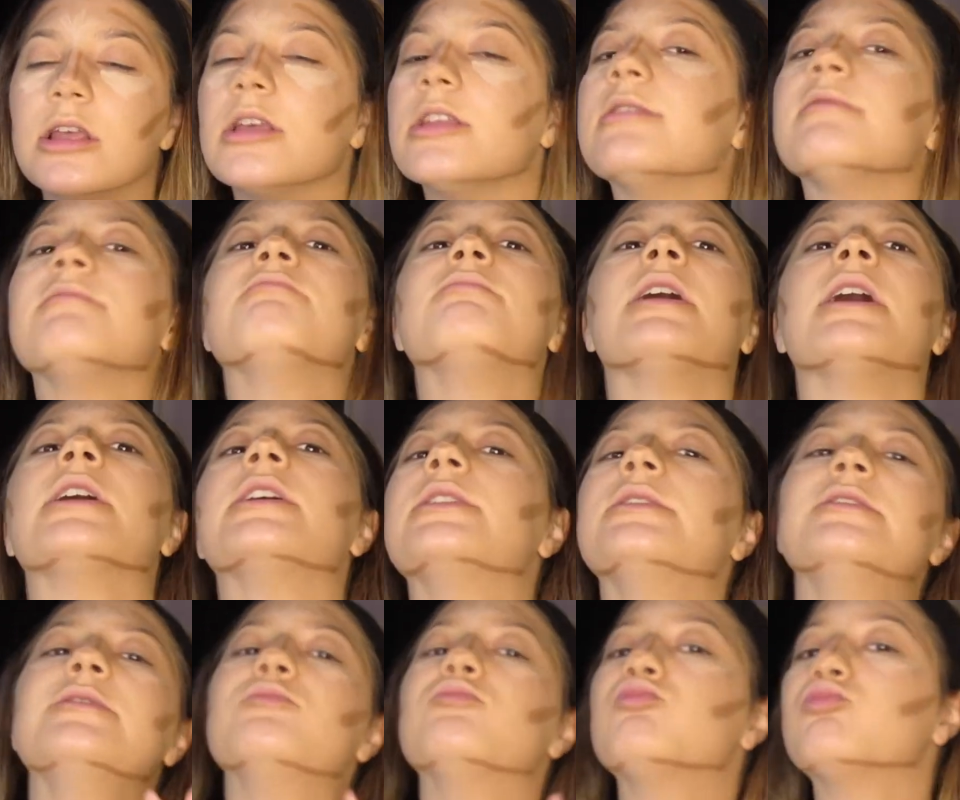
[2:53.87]
and
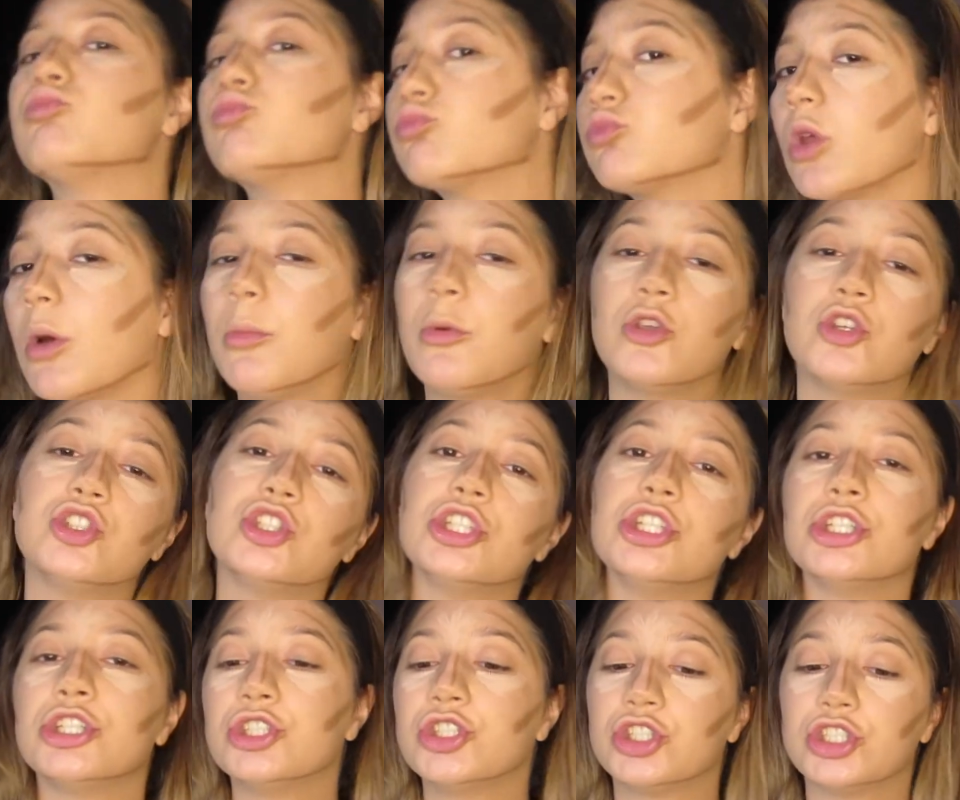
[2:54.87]
my double
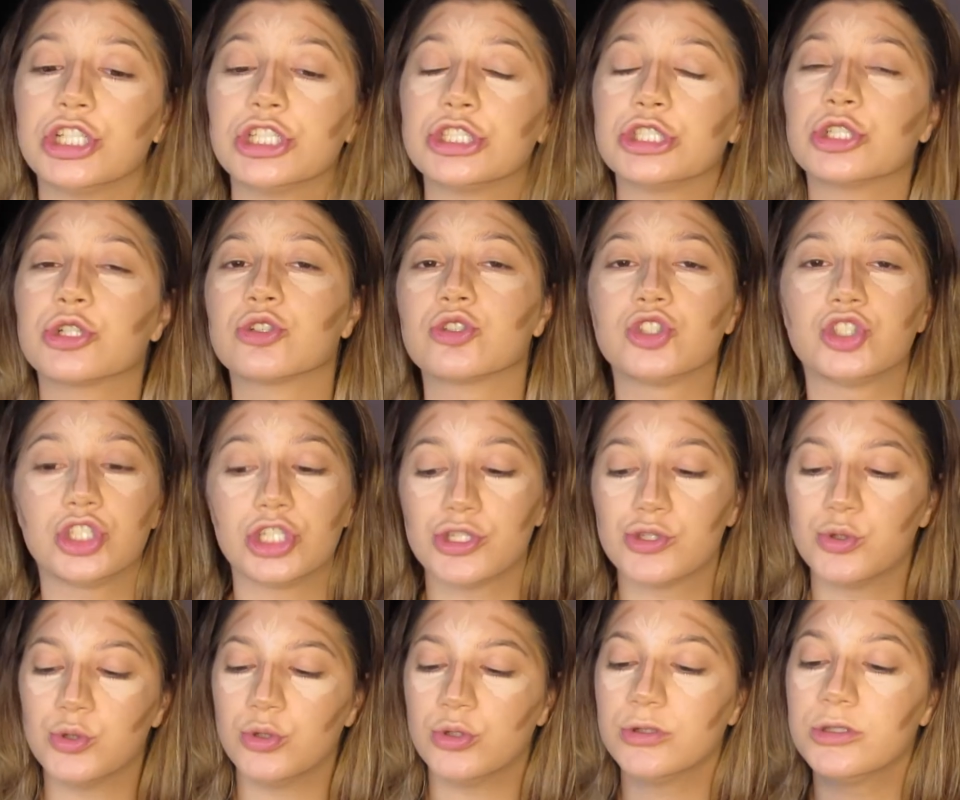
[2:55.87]
chin, she gets a little
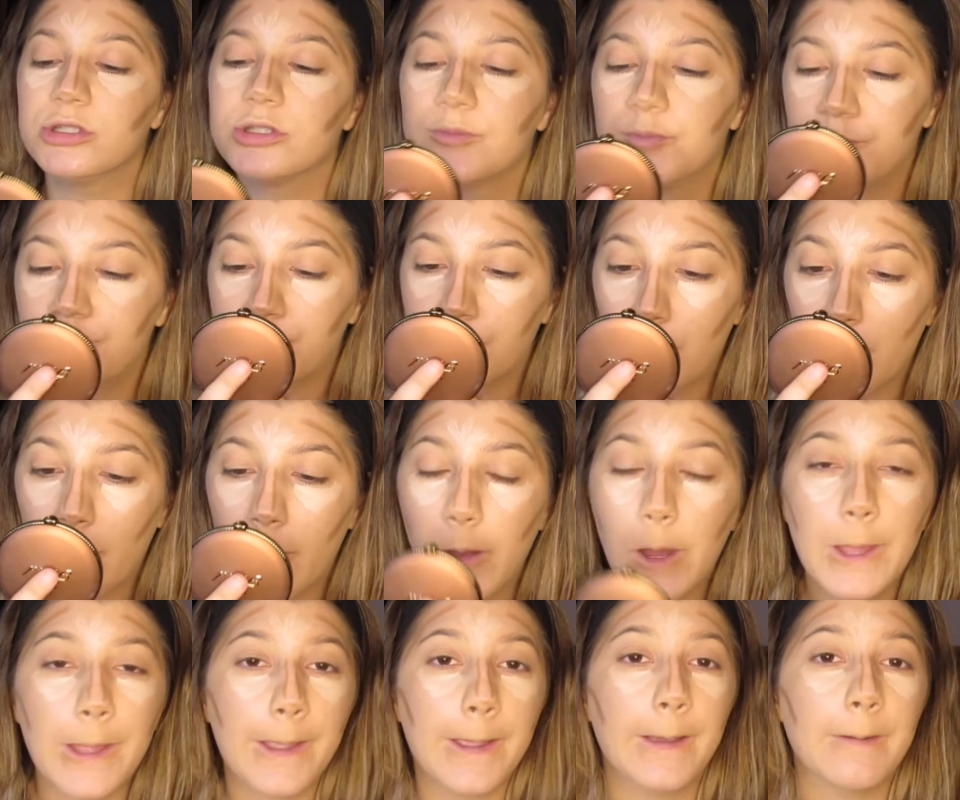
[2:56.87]
chiseled,
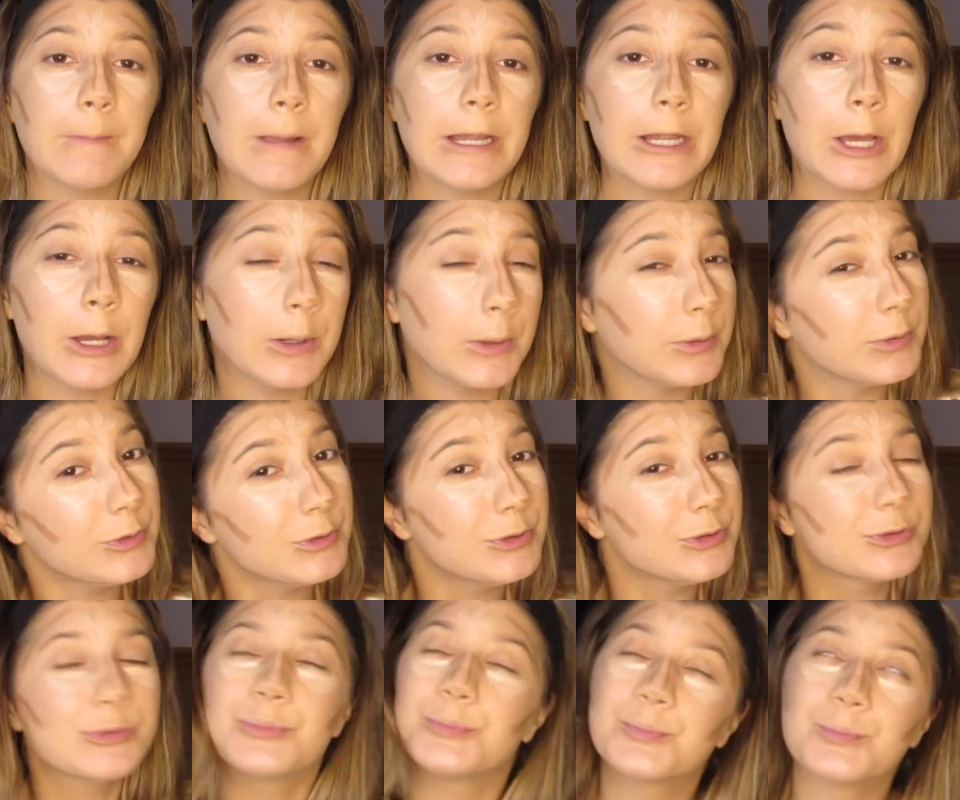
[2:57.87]
and my
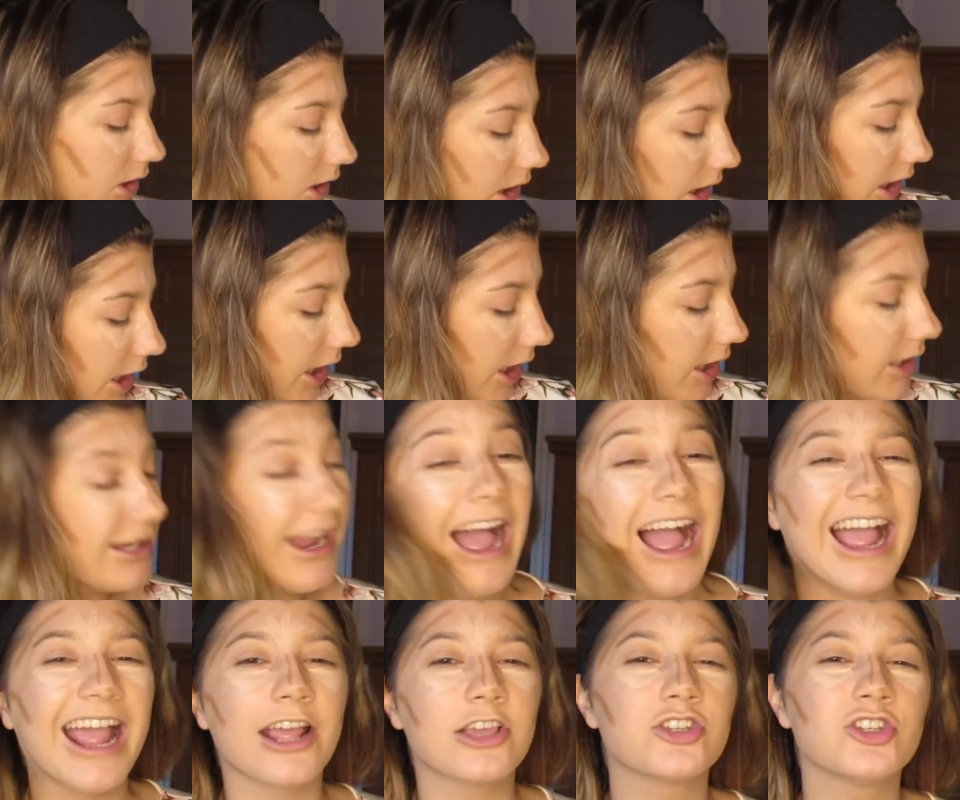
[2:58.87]
nose. And
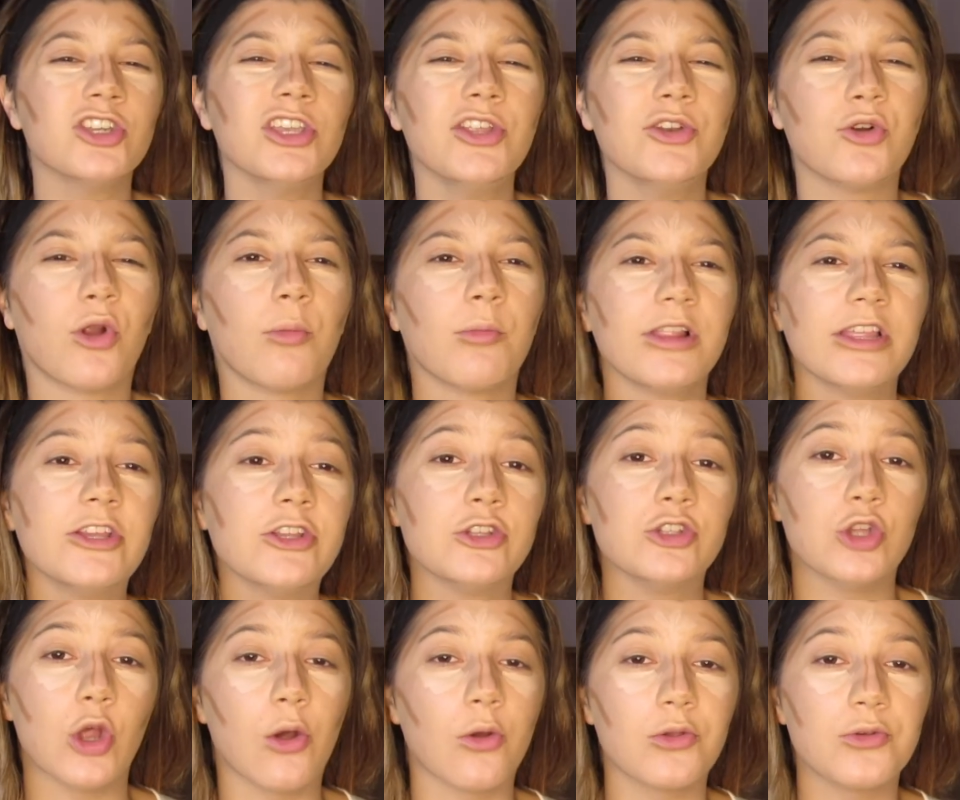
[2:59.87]
I actually normally
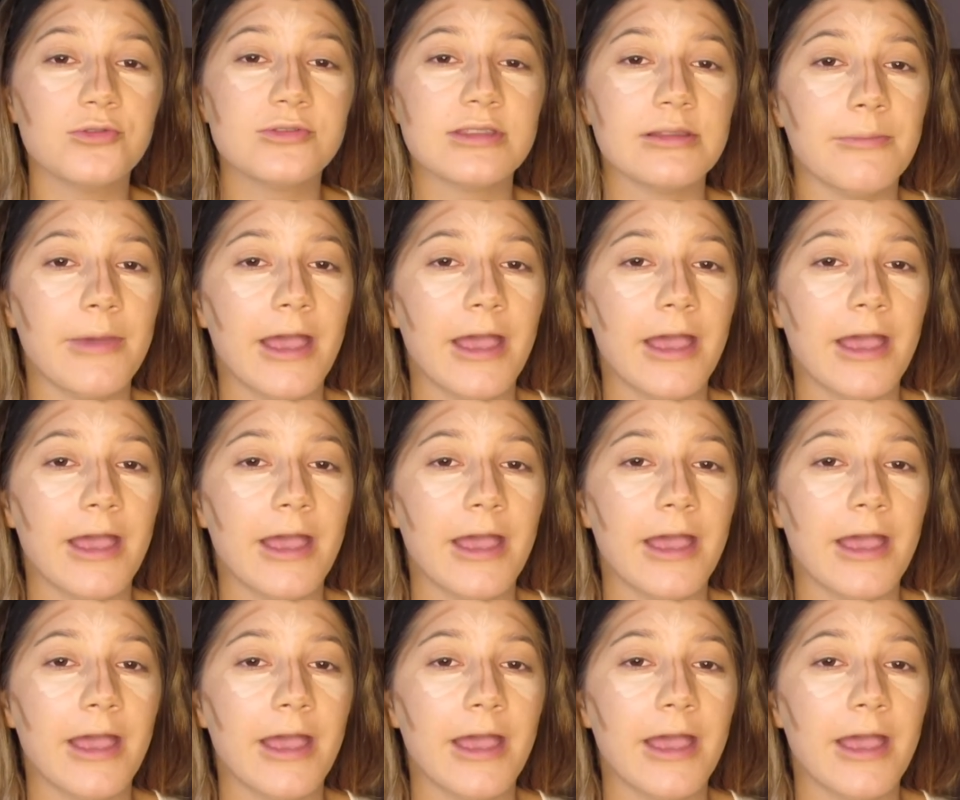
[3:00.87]
don't use the